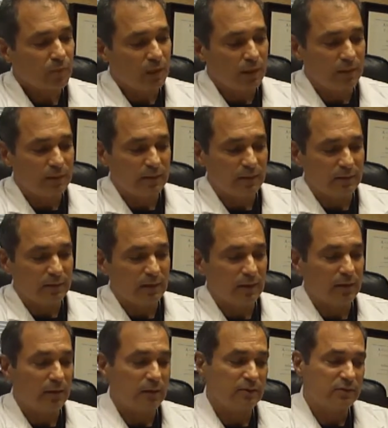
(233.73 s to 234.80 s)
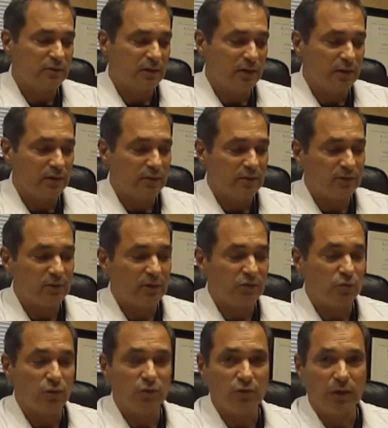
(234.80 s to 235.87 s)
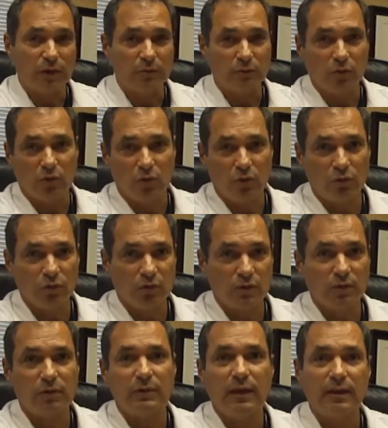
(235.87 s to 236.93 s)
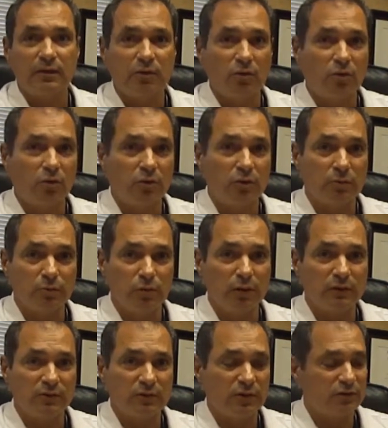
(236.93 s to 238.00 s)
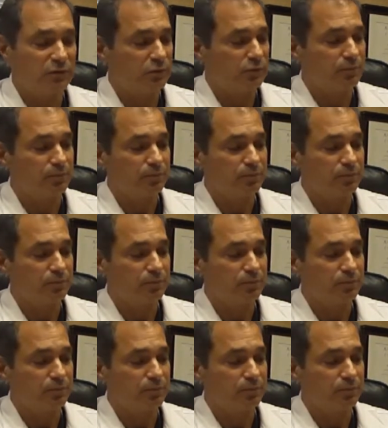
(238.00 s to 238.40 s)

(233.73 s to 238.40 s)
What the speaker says: And then the skin is just redraped over that cone of breast tissue.